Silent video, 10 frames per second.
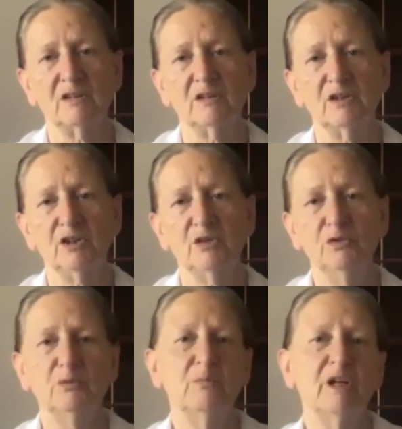
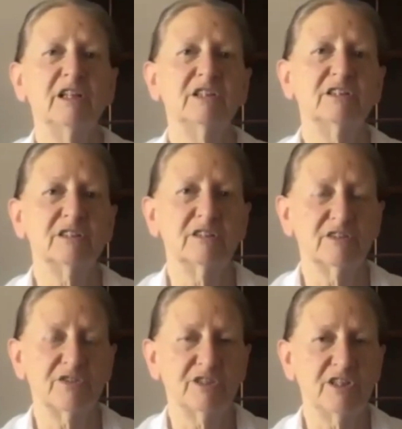You might
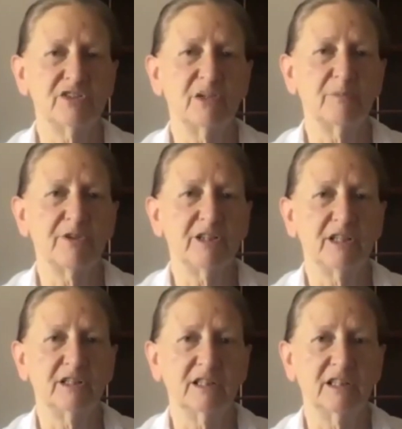see something,